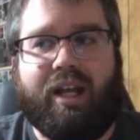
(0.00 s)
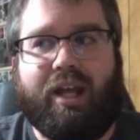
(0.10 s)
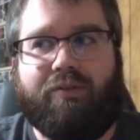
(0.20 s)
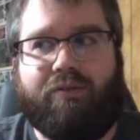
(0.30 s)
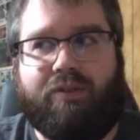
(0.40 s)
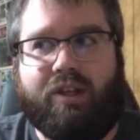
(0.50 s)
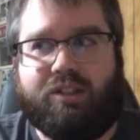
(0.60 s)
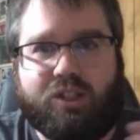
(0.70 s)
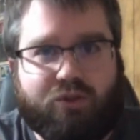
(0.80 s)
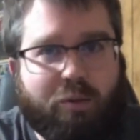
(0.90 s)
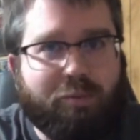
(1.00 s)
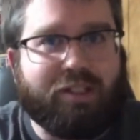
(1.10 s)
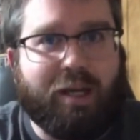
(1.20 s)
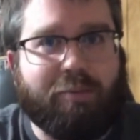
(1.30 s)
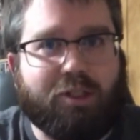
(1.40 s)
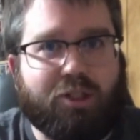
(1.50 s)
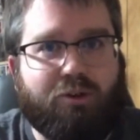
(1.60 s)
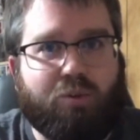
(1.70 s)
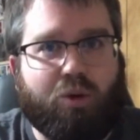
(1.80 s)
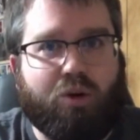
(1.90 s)
if this is from this
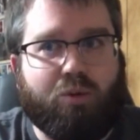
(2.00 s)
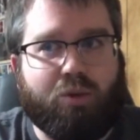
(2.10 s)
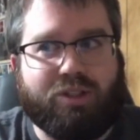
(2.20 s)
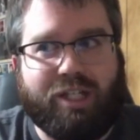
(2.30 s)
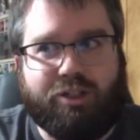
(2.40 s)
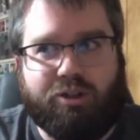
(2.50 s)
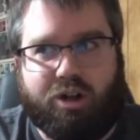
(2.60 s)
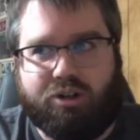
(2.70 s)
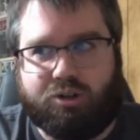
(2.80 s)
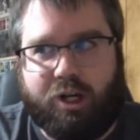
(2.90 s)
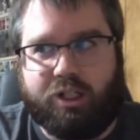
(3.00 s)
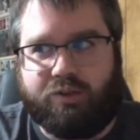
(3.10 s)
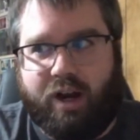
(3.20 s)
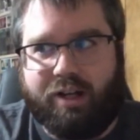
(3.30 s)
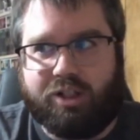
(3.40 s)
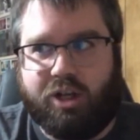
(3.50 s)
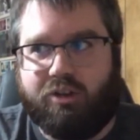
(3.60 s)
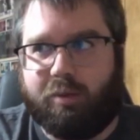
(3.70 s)
episode where we're seeing two Doctor Strange fight each other,